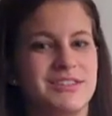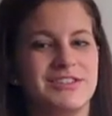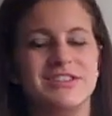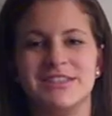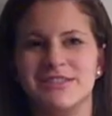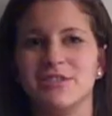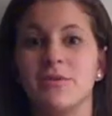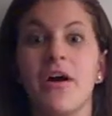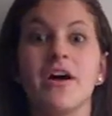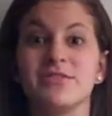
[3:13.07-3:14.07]
And she
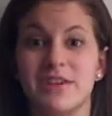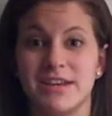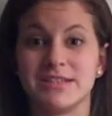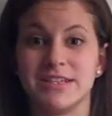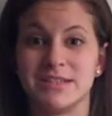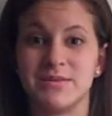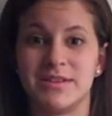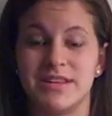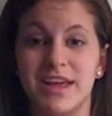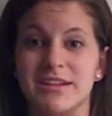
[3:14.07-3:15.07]
would contrast this
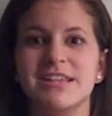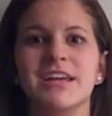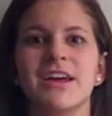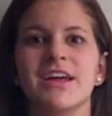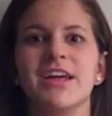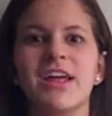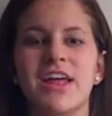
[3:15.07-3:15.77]
with the idea